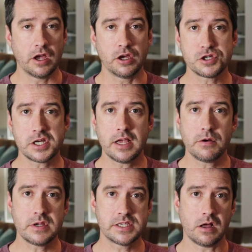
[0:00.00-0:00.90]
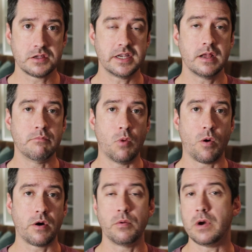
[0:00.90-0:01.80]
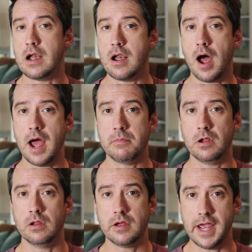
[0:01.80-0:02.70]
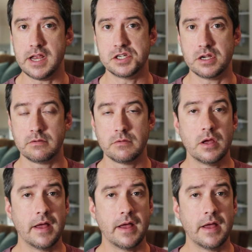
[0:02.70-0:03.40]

usually results in a more reliable engine,